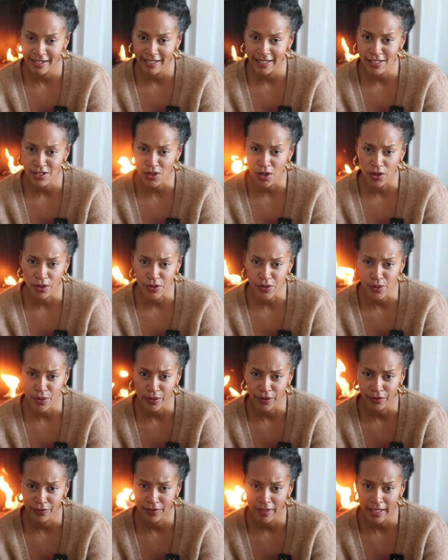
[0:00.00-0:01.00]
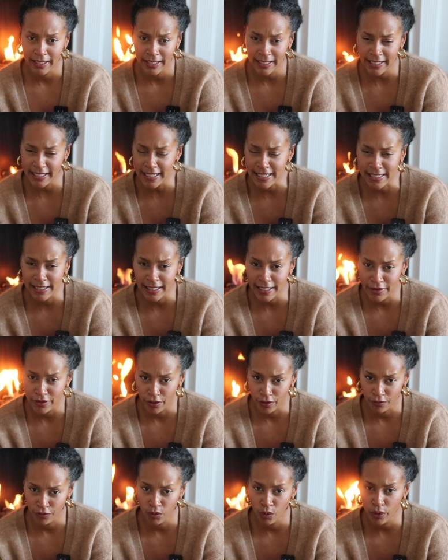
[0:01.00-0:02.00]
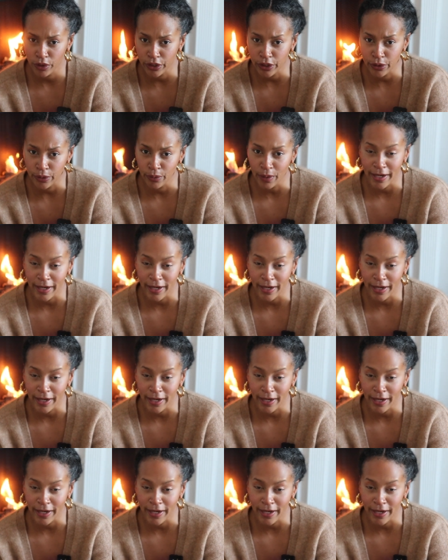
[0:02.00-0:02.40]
and it's all sort of like easily there for you.